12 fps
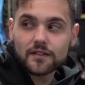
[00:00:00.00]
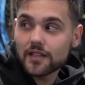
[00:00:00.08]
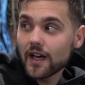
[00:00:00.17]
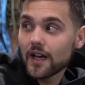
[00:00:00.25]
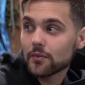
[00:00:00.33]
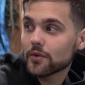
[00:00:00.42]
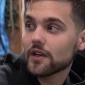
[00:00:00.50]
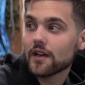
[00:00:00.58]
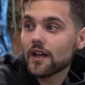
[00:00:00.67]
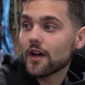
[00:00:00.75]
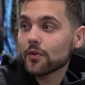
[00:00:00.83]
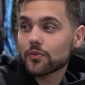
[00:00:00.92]
time running
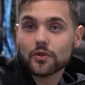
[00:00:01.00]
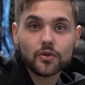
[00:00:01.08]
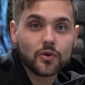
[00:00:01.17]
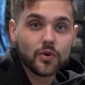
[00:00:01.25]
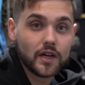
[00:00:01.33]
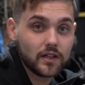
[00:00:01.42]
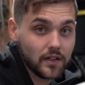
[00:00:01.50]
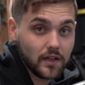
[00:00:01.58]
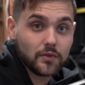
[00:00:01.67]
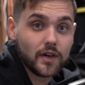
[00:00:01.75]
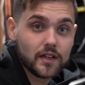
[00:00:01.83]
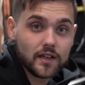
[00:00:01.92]
out real quick. Like
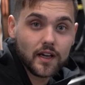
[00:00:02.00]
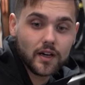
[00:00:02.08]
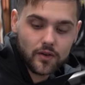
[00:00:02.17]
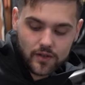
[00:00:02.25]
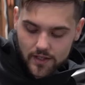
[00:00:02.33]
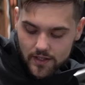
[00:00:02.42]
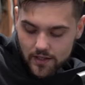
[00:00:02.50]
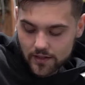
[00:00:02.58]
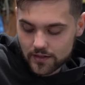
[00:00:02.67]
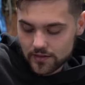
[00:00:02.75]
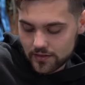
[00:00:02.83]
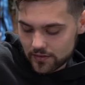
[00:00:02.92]
right now it
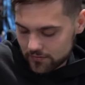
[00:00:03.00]
is